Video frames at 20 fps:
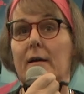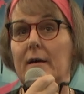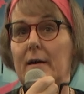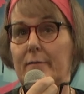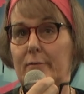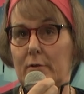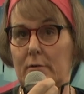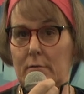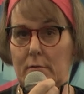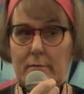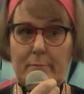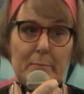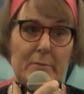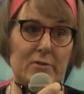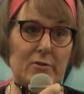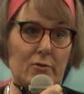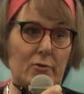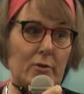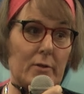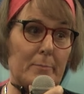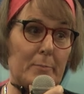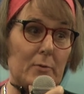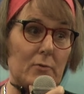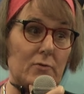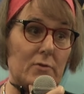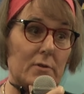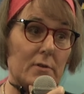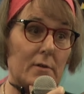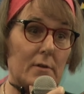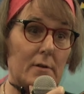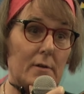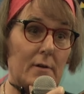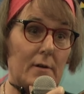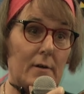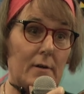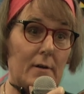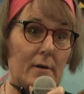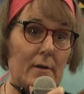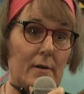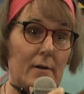Have you heard of Mr. Dimples?
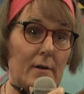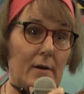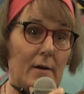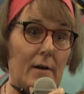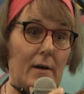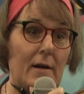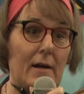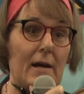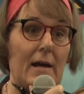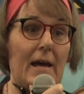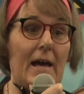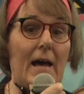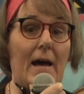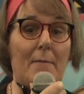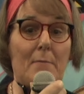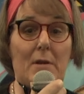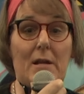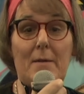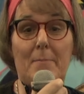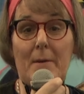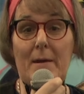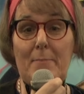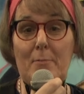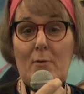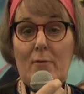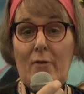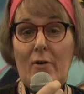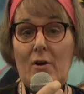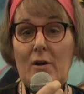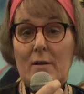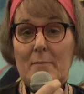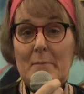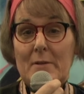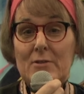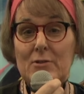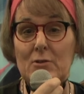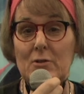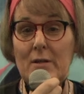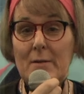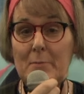How many people have heard of
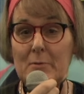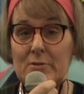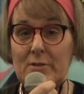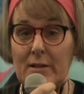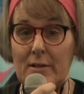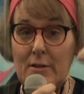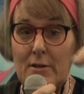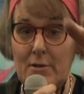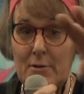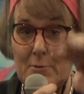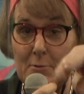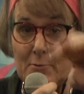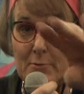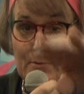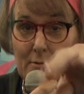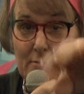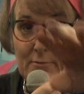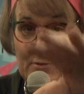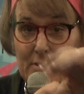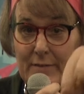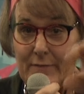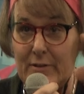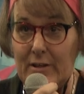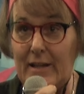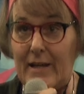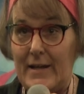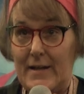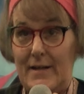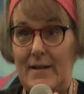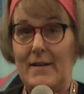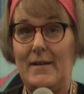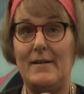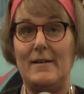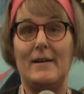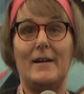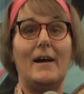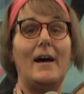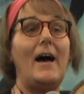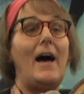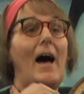Mr. Dimples? Hello, little TV land.
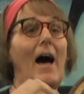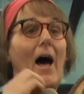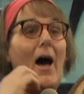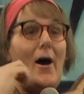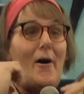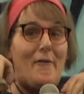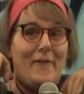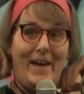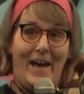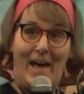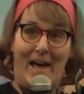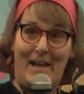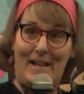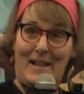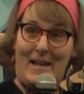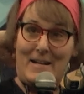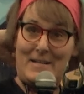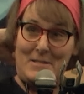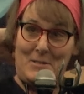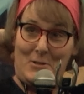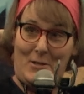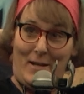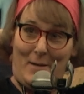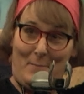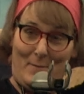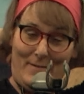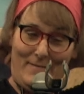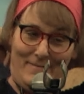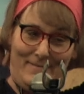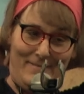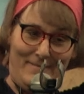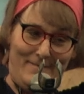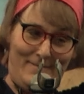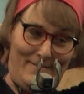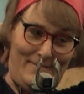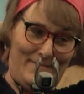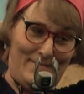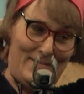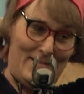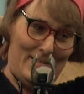Okay, ladies and gentlemen.
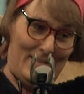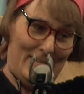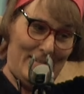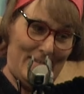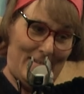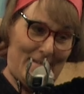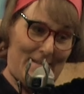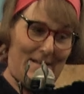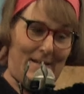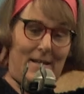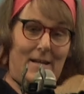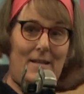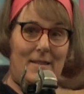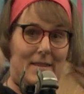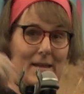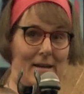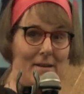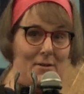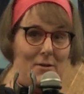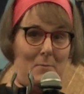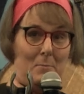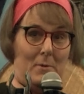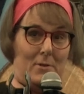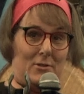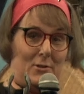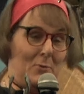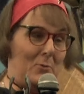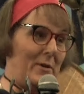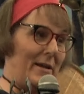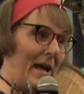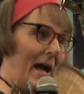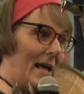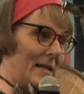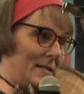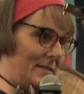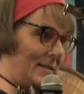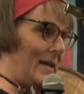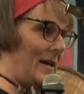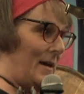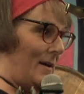Thank you, Mr.
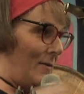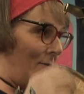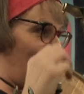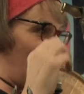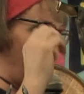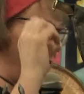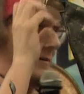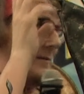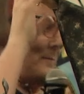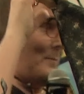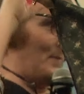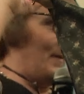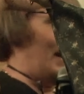Riaste over there.